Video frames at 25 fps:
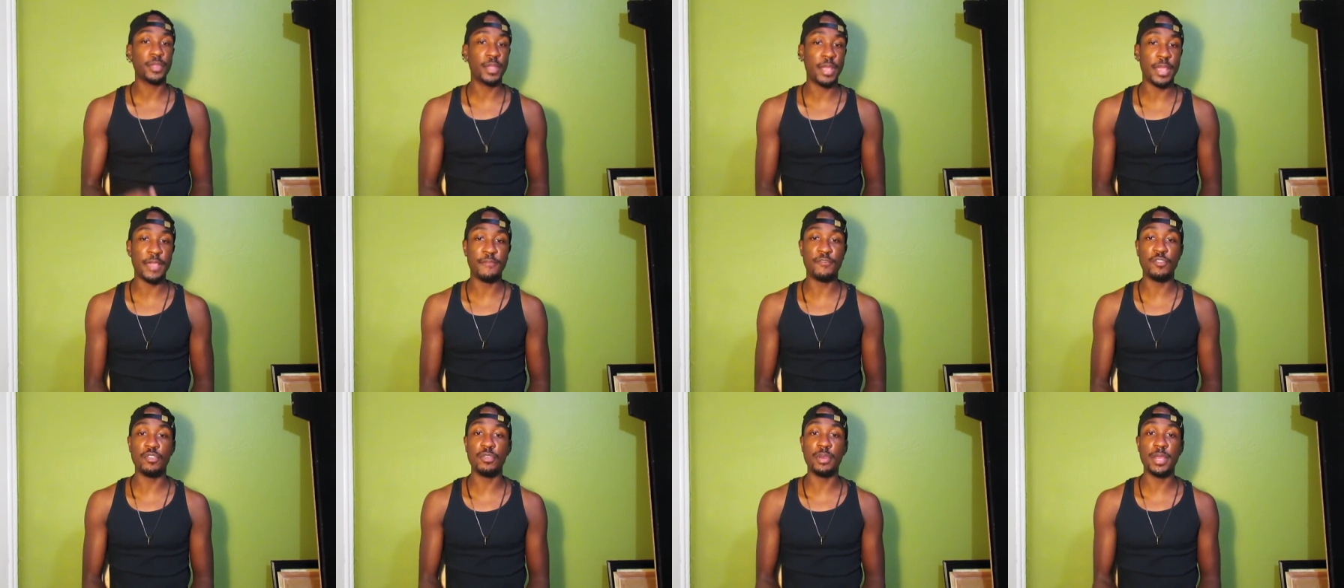
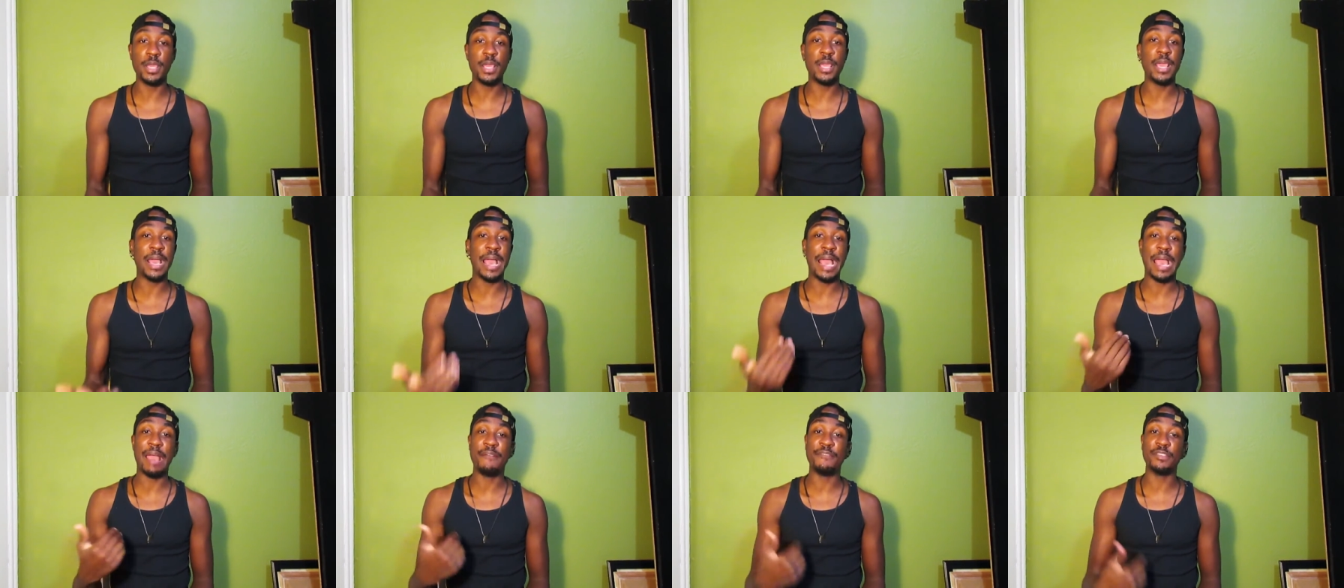if you
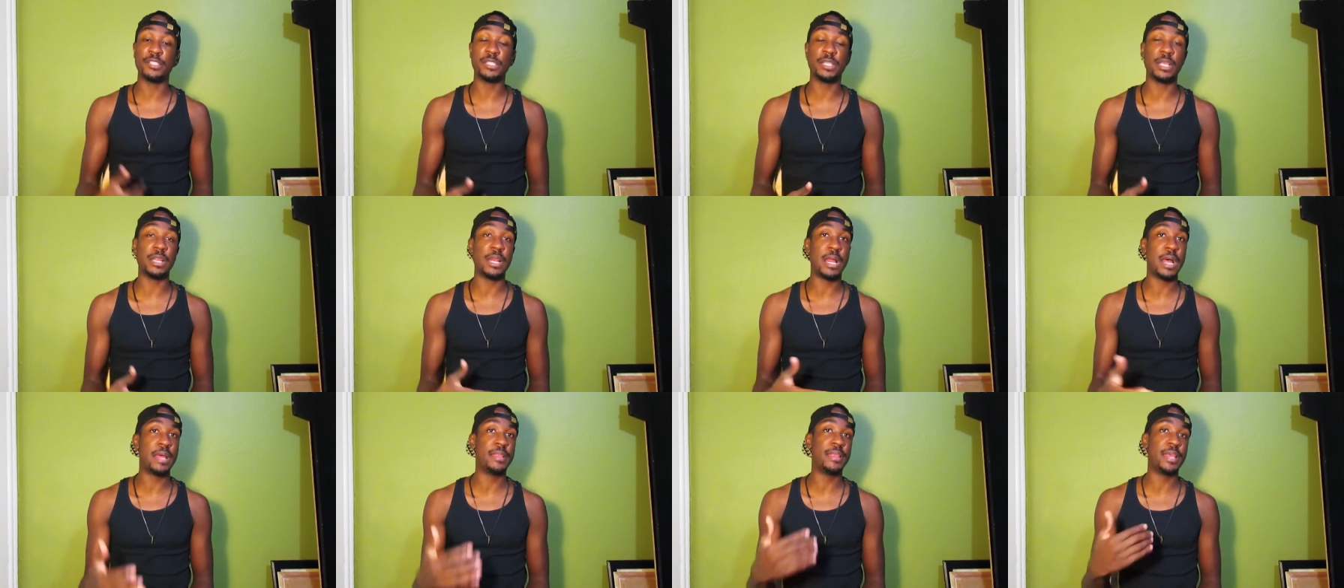need, I have a
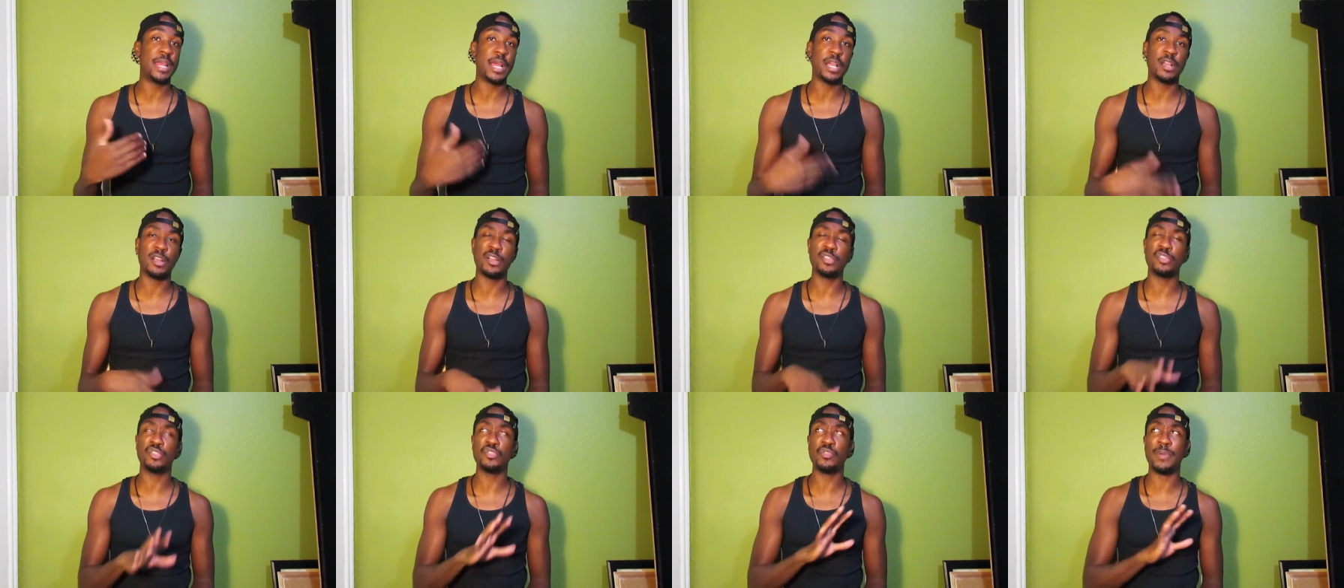salon that
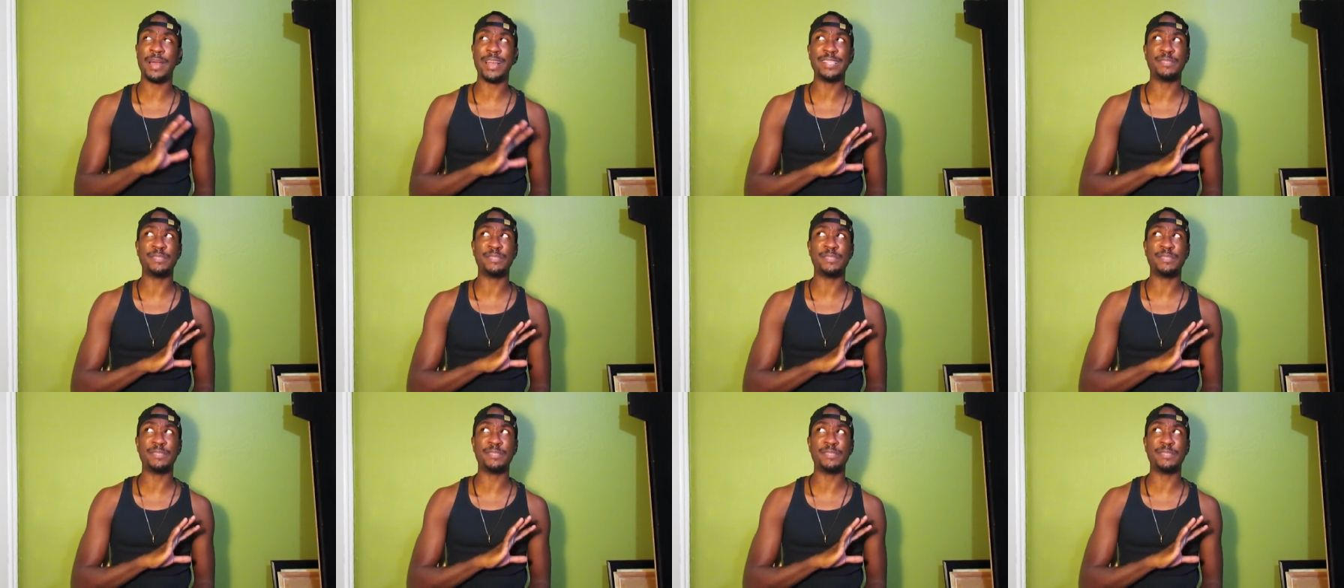I go to.